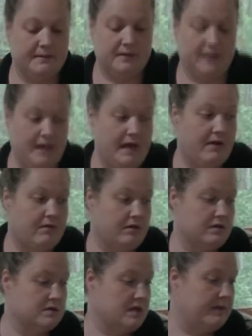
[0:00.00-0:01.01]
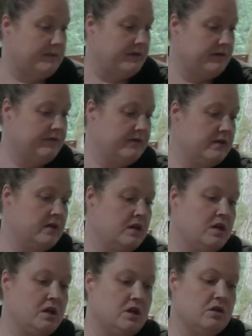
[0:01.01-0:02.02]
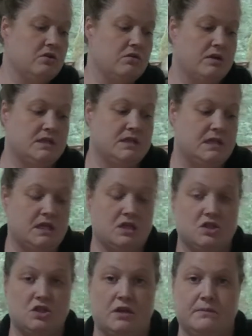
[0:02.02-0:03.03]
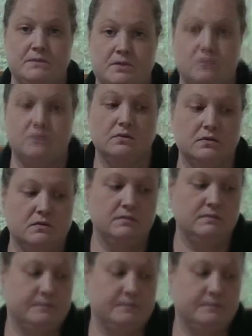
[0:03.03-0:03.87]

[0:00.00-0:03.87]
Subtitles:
clay out on top of. You're going to need a sharp tool,